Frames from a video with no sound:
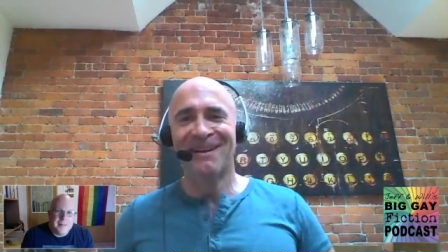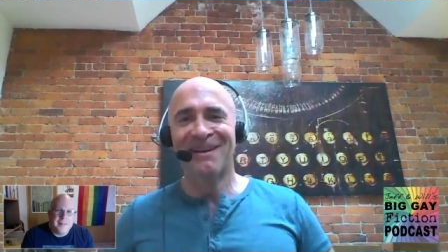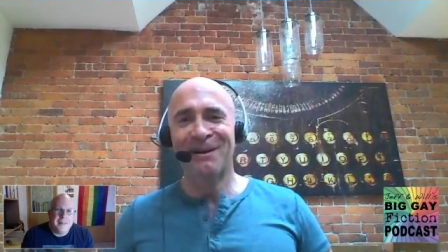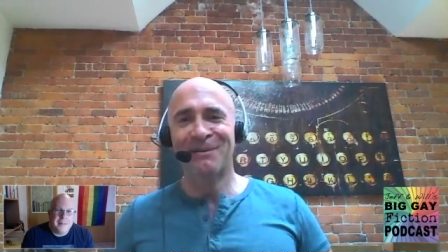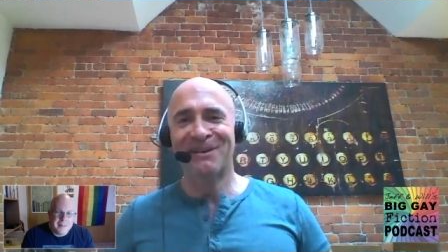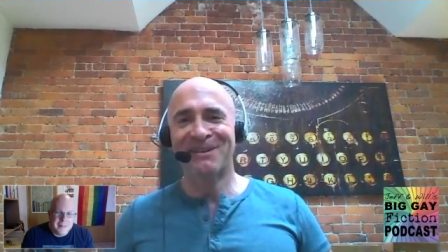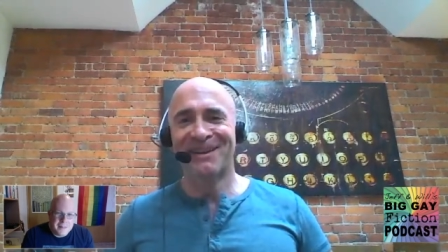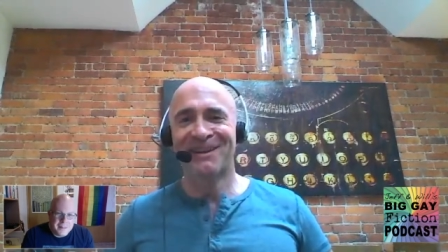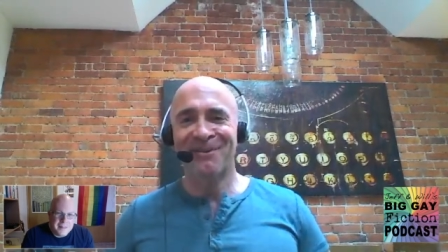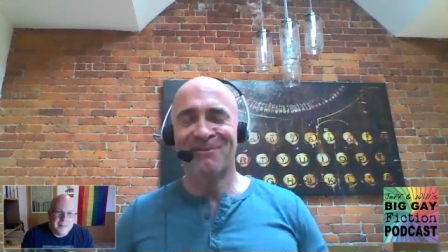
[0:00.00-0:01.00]
And I was
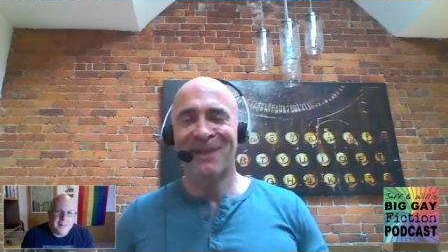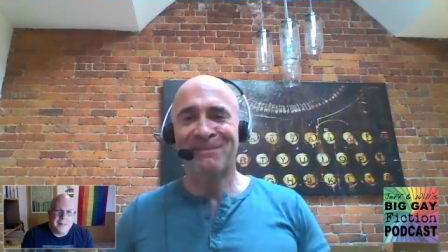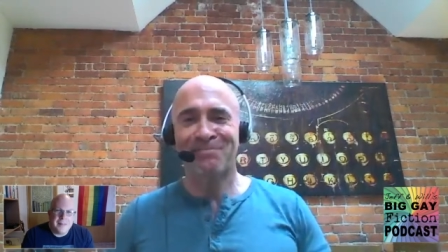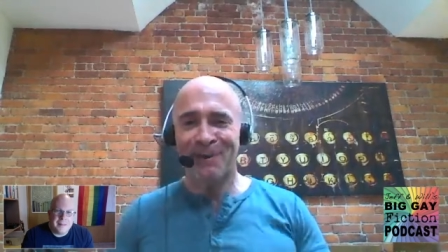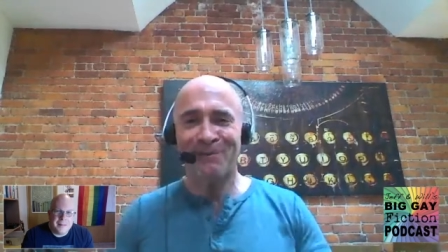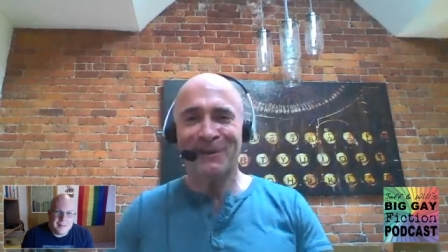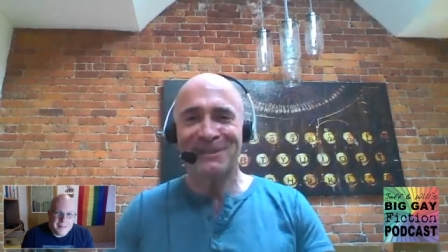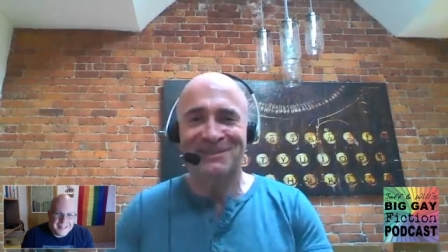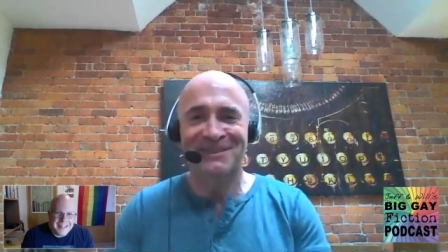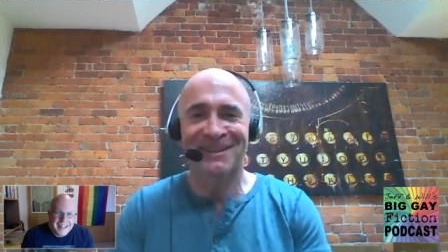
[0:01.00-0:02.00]
like, "Oh, that's
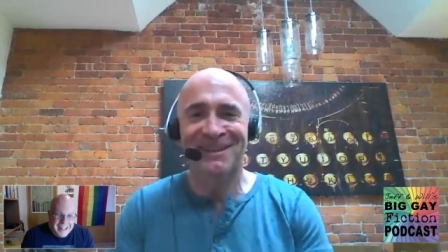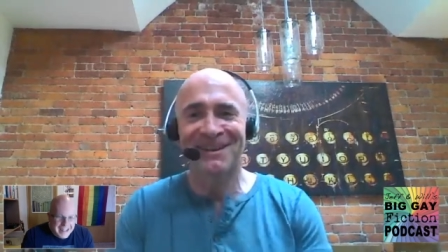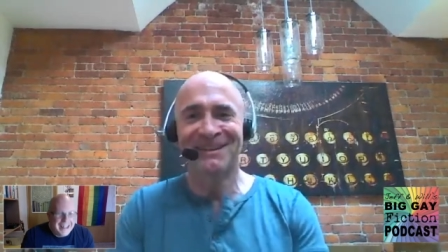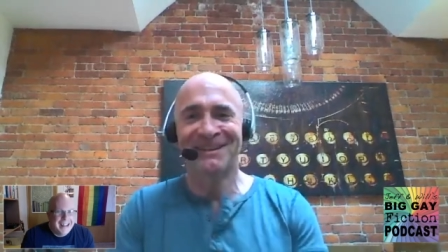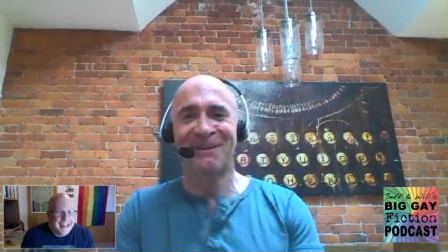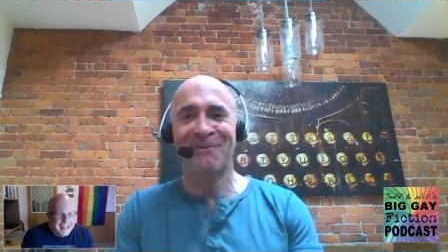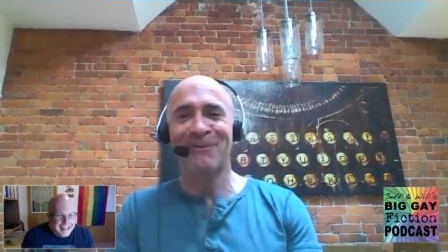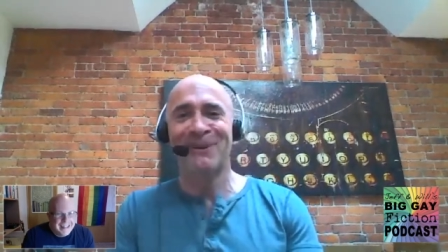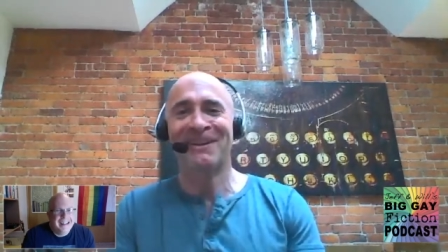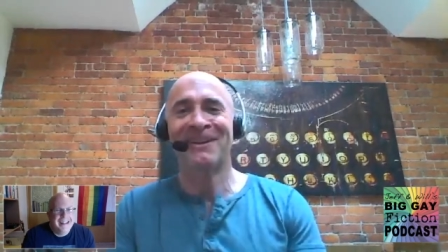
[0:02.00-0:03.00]
perfect! Let's go
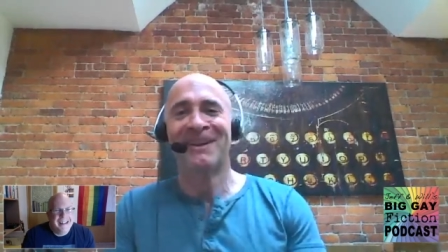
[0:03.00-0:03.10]
for it."